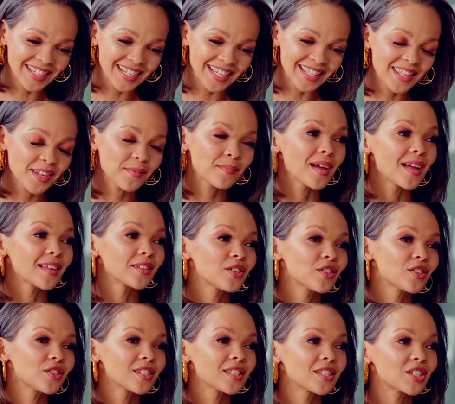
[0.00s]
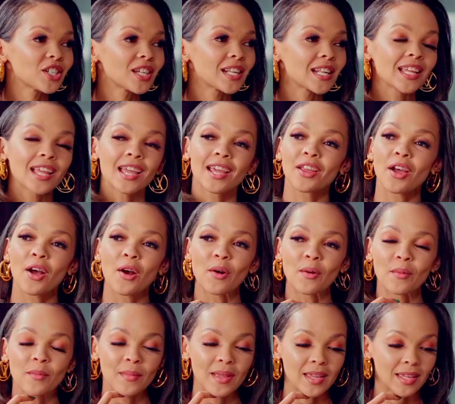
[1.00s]
nothing much. Just chilling at
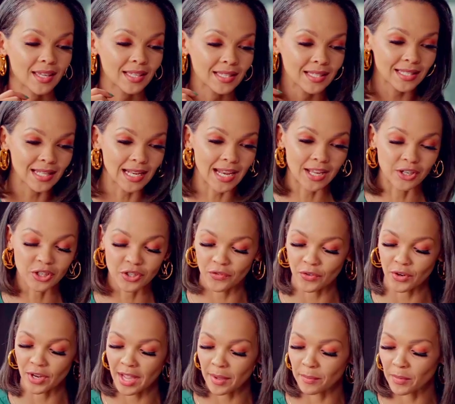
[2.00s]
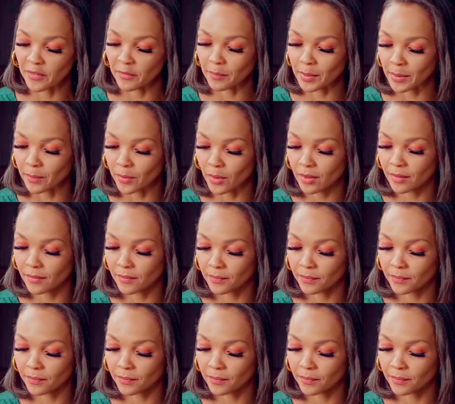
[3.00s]
home, making lunch for a couple of people.